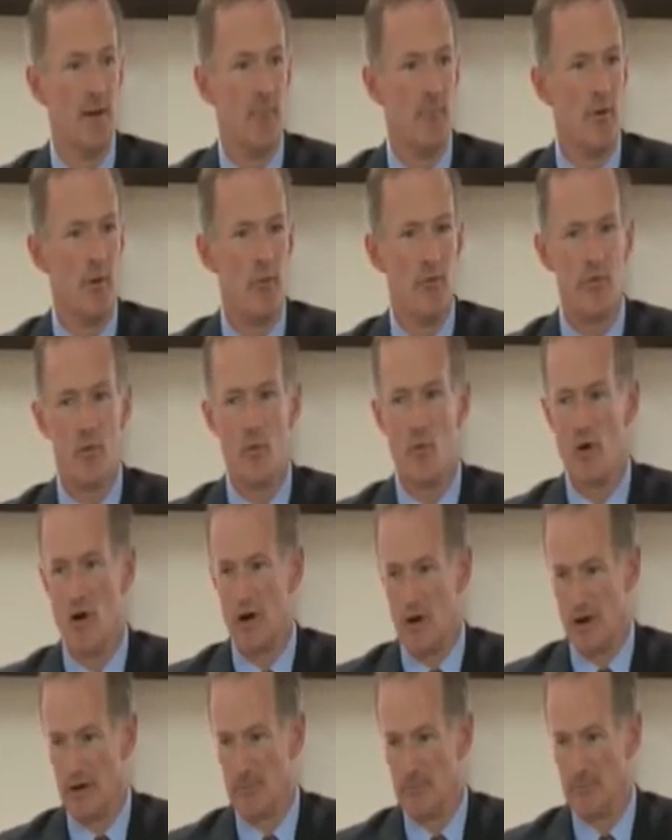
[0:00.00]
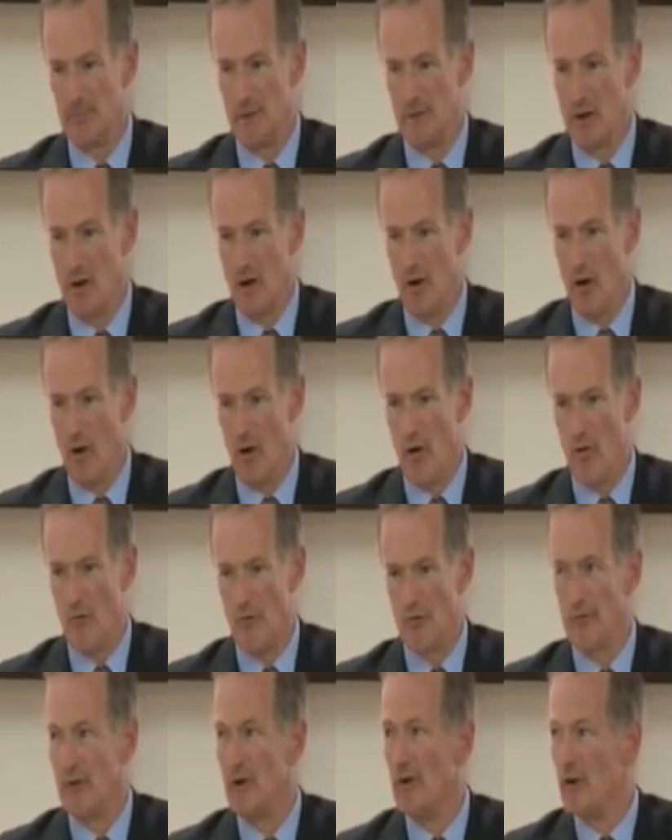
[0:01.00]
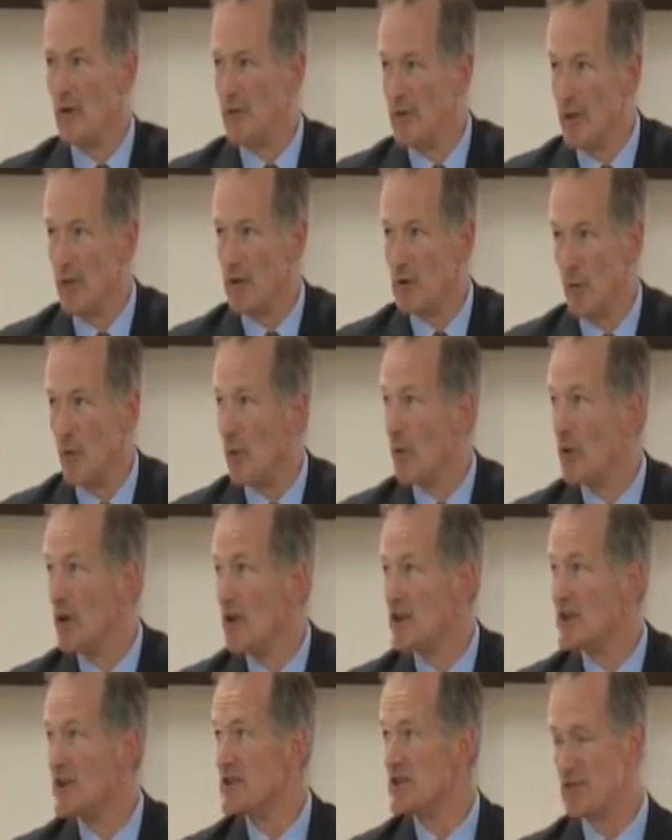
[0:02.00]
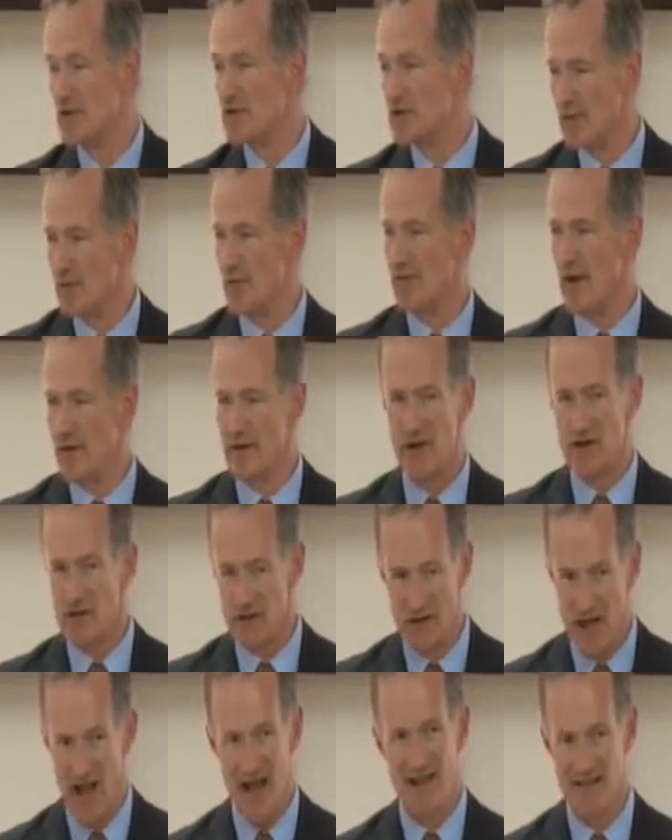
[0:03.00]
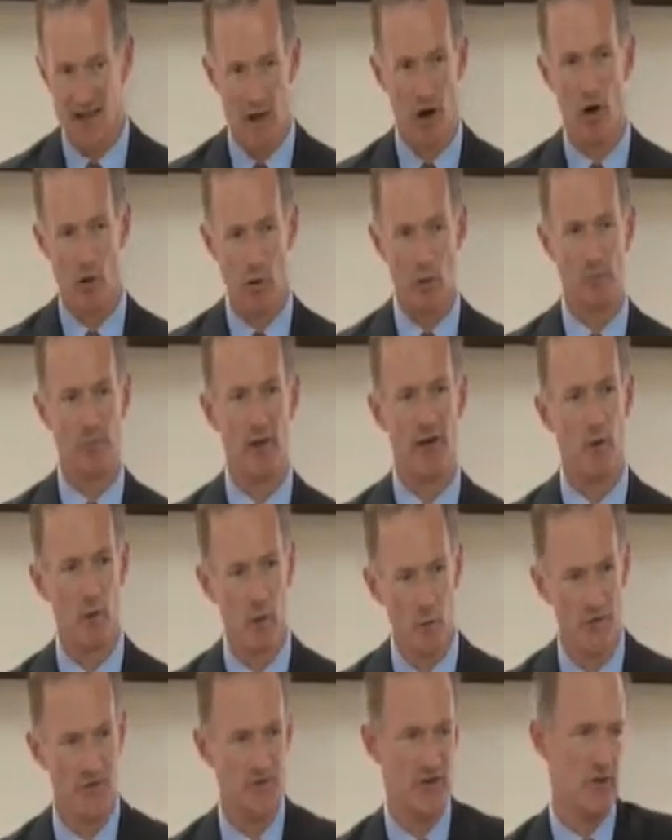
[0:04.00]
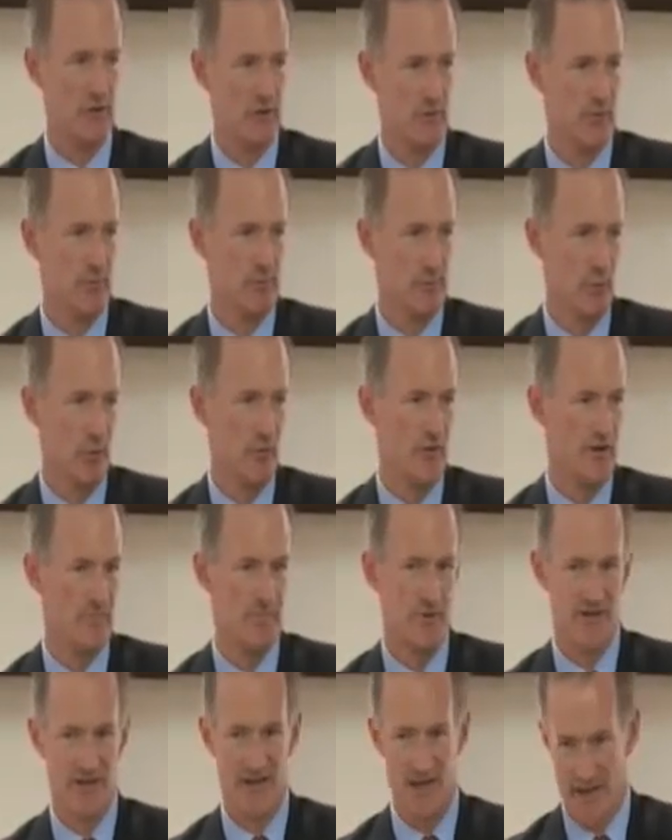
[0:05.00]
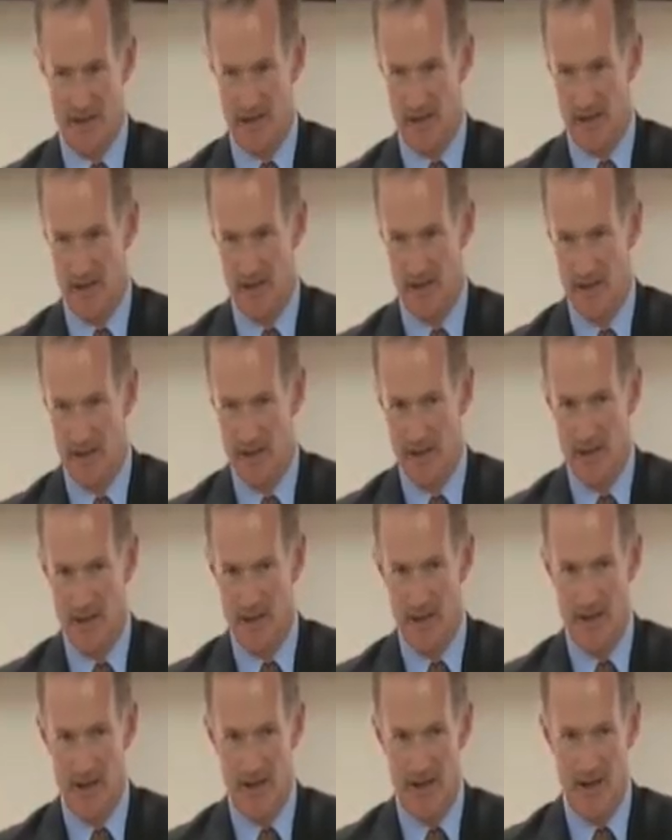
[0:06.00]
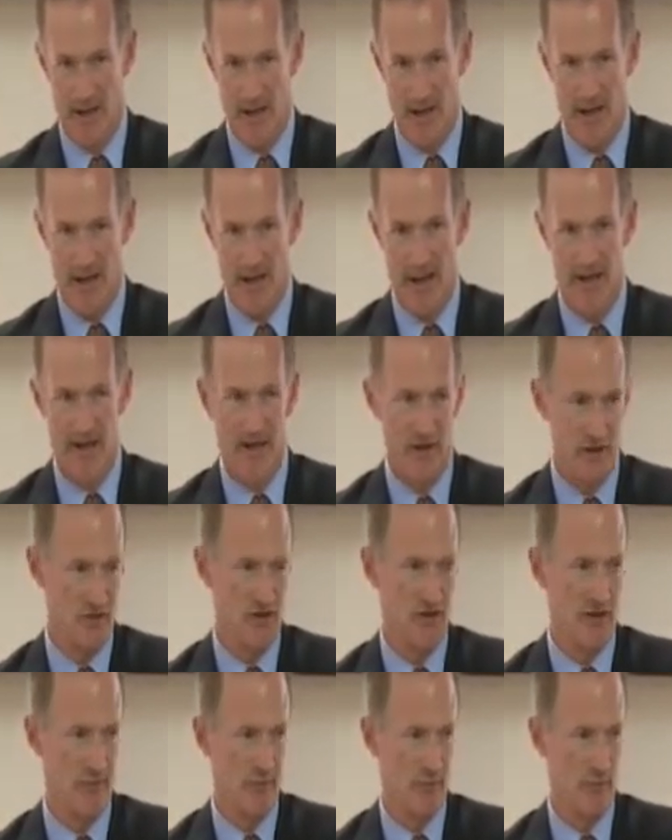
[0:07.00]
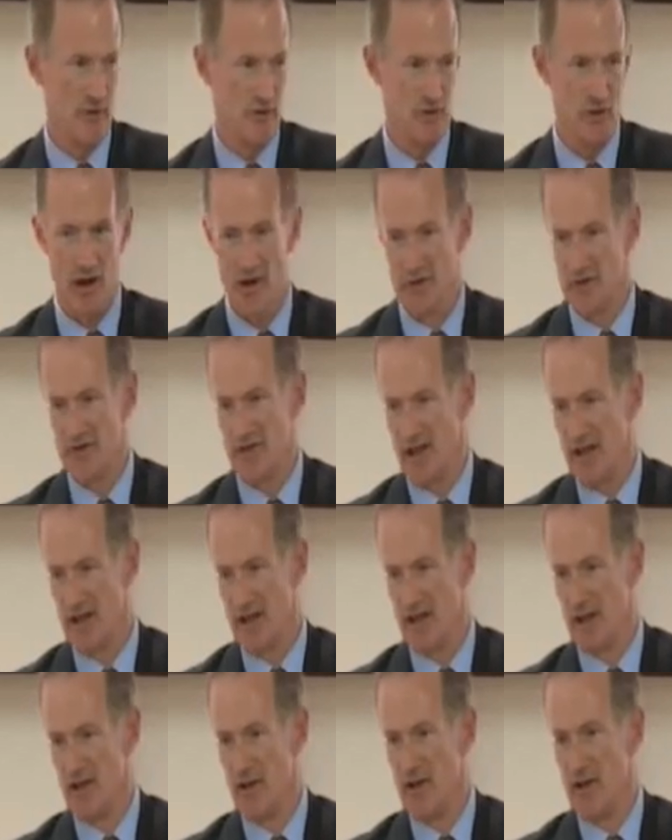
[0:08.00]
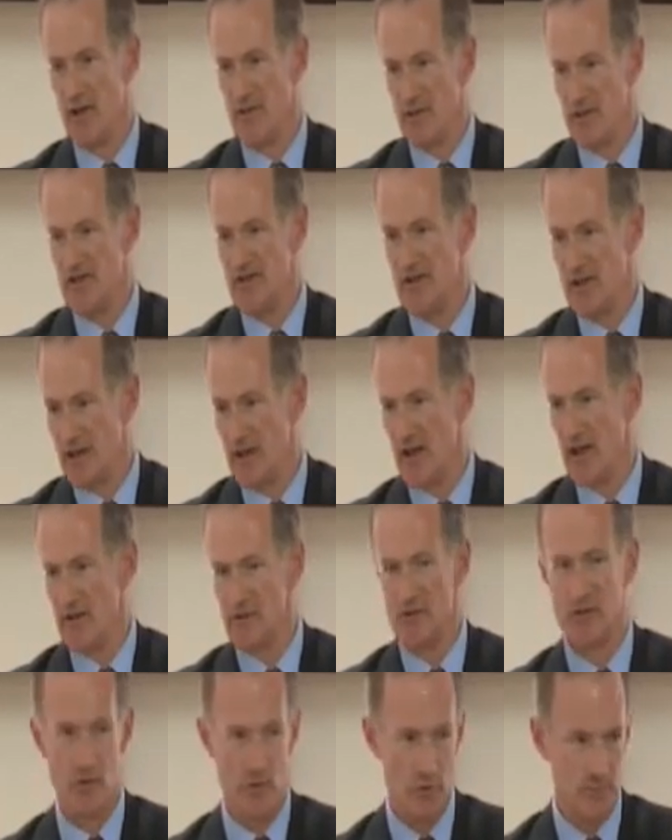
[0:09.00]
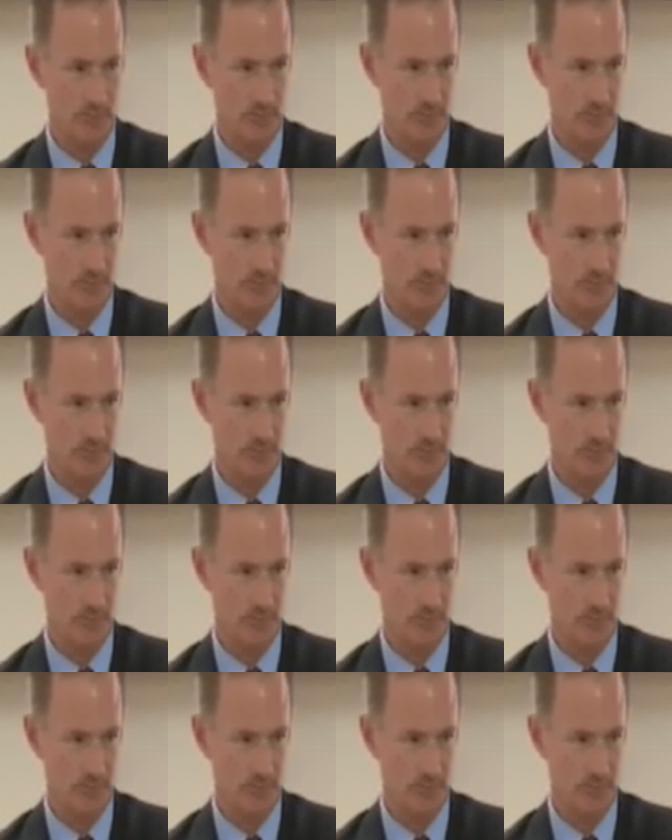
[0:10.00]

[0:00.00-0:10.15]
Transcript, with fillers: both the work of the, your organisation, the Travel Foundation as a whole, but also to applaud this particular uh, initiative which you're undertaking this year too.